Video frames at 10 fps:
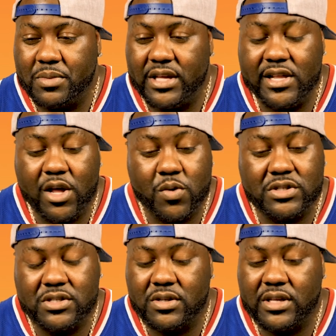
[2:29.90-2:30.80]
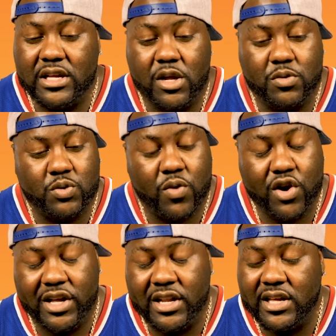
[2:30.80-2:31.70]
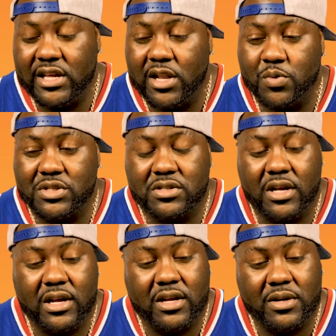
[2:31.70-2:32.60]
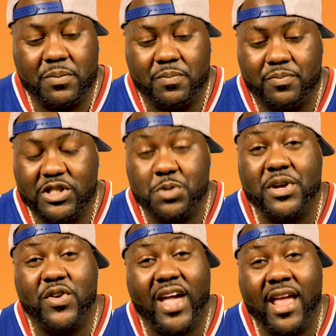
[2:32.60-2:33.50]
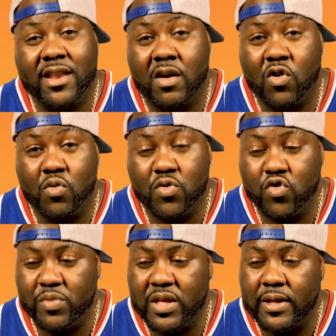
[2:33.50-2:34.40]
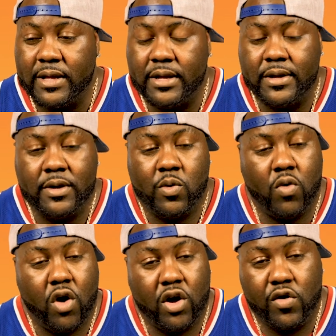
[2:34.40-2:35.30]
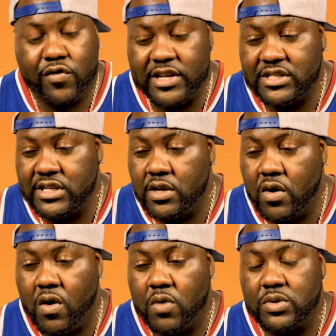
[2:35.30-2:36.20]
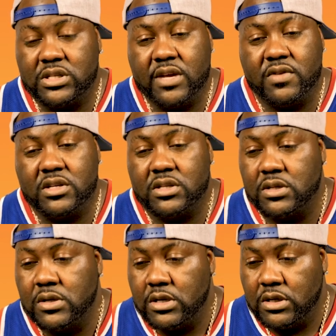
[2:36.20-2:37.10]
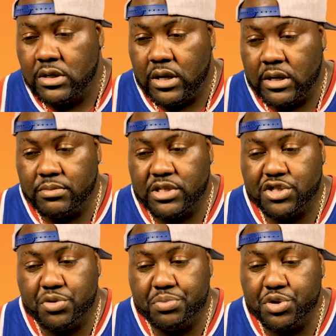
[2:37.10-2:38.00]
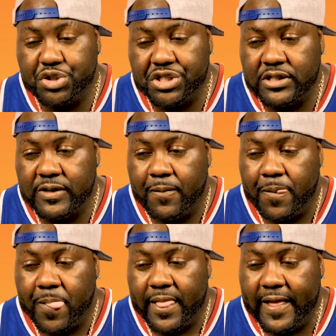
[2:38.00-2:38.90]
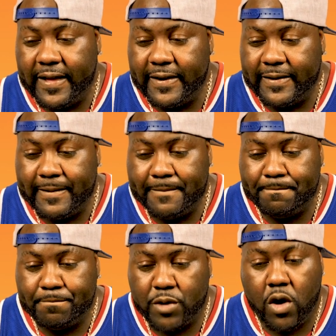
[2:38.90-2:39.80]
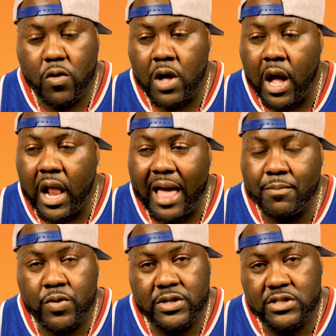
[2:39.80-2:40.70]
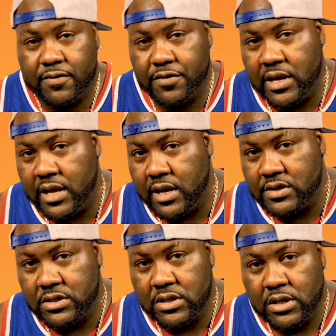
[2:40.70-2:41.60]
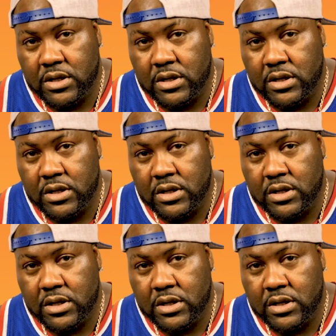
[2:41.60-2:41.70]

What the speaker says: Kilo was working and Kilo was spearheading the whole movement. Walt over at City Hall was giving us distribution and the whole conglomerate of Thizz